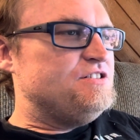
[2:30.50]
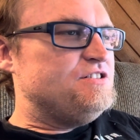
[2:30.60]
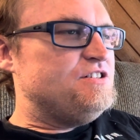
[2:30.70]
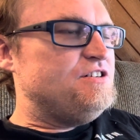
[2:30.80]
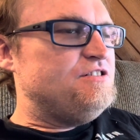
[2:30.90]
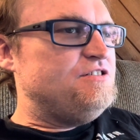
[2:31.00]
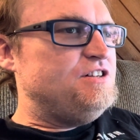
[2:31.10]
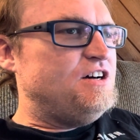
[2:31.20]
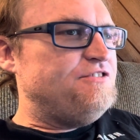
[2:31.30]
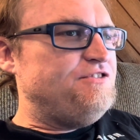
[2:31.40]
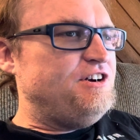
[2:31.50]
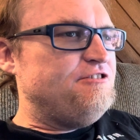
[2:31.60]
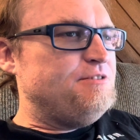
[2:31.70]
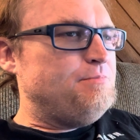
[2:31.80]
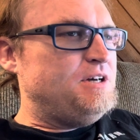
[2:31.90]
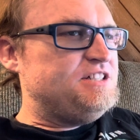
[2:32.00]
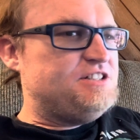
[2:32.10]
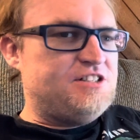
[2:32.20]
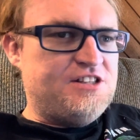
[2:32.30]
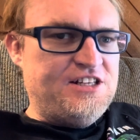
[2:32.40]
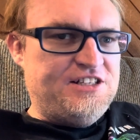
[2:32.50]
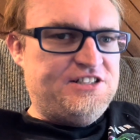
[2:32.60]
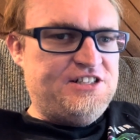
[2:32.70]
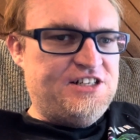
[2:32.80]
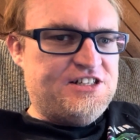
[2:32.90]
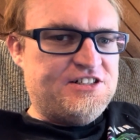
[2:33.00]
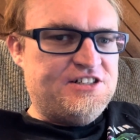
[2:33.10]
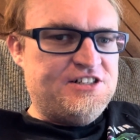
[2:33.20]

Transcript: so not very much this year.